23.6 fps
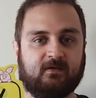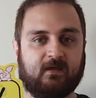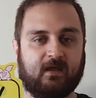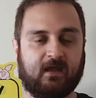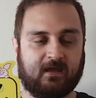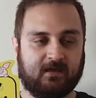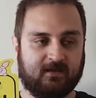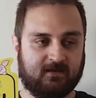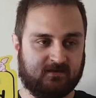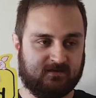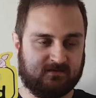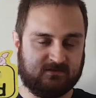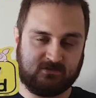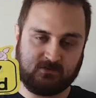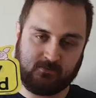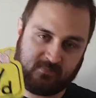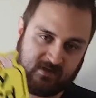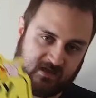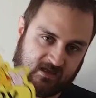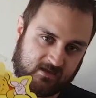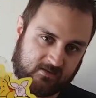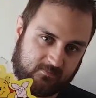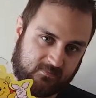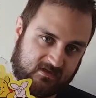and your
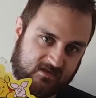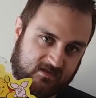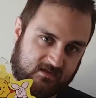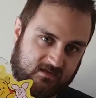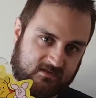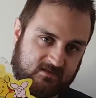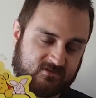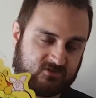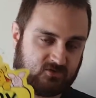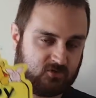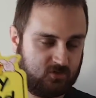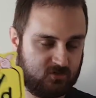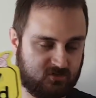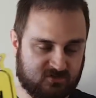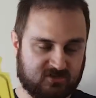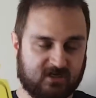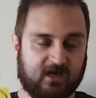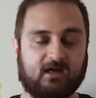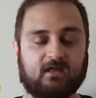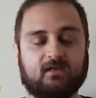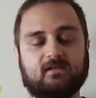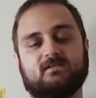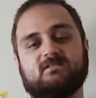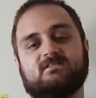baby stroke
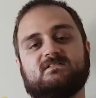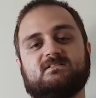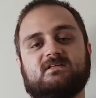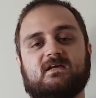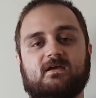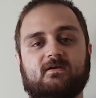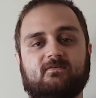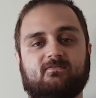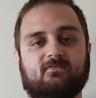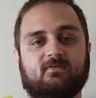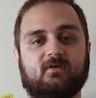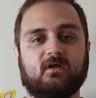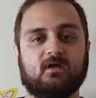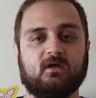child is safe.